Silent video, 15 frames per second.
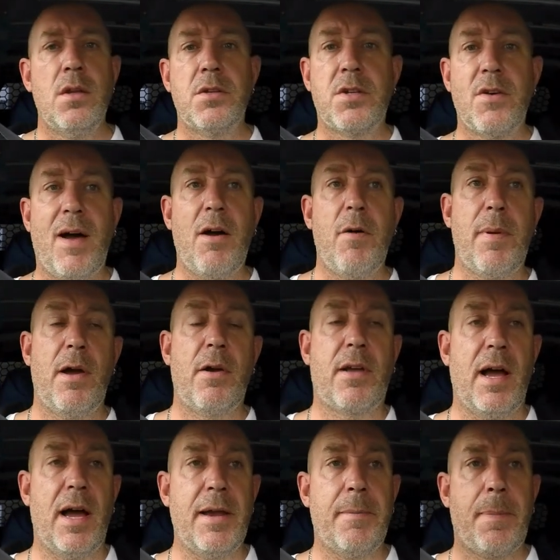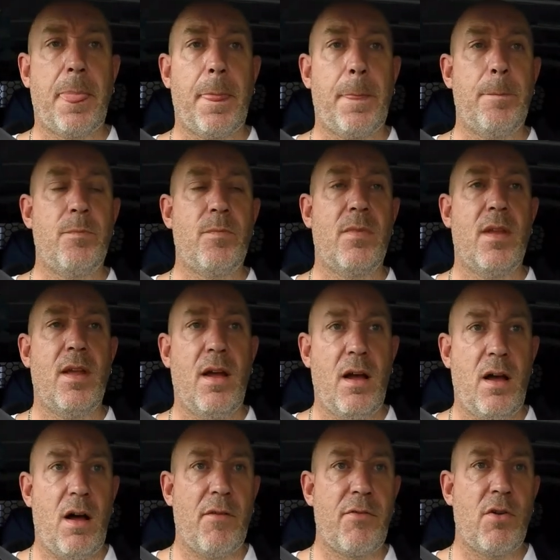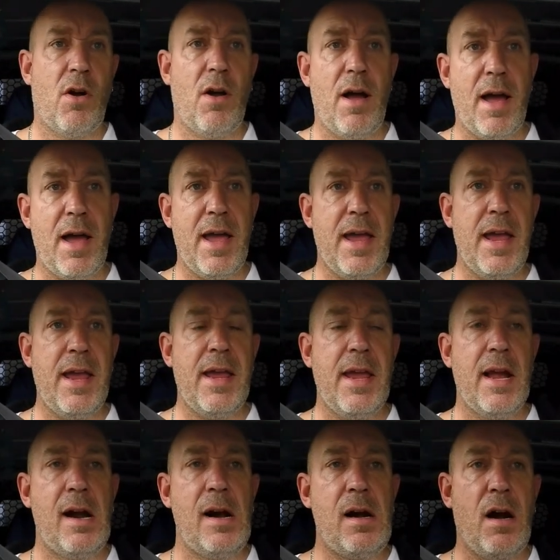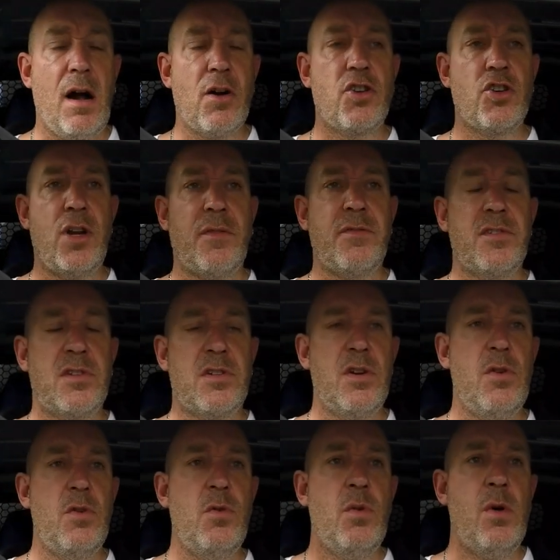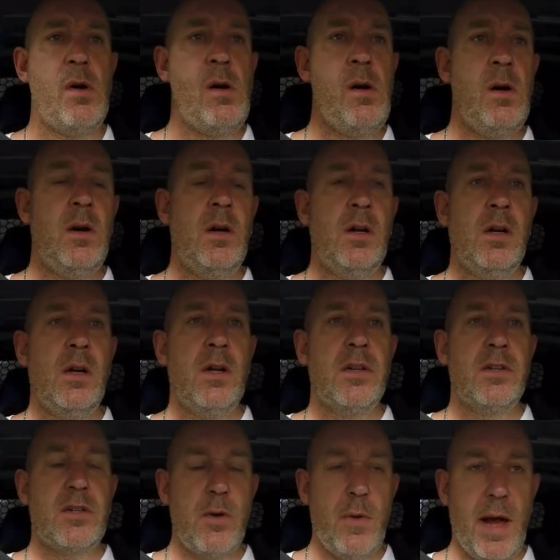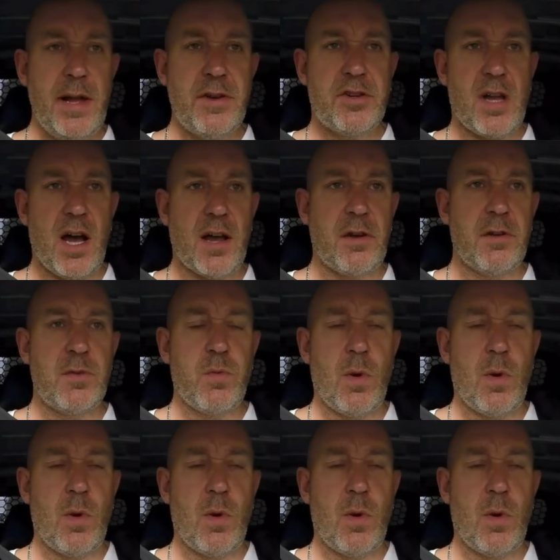So that'll be okay. I've got a, I should have two, two hedge cutters.